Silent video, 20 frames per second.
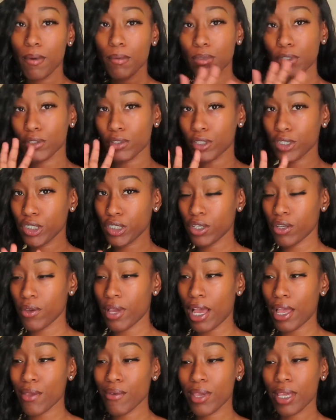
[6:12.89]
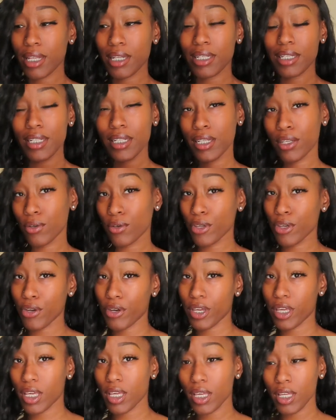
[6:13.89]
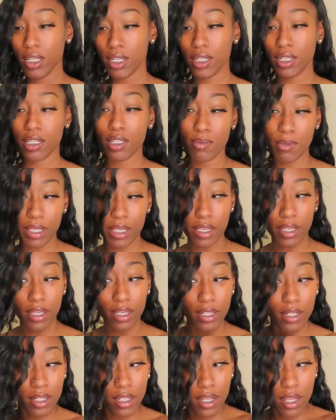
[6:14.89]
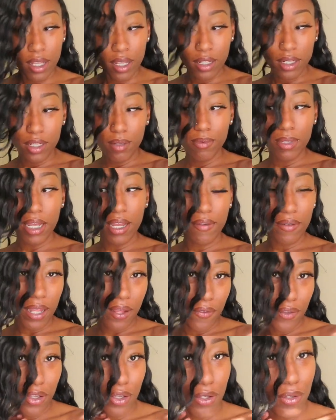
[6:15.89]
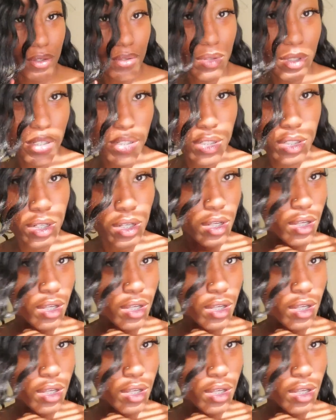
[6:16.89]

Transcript: I'm just gonna show you how you can seal your ends because sometimes after you do this,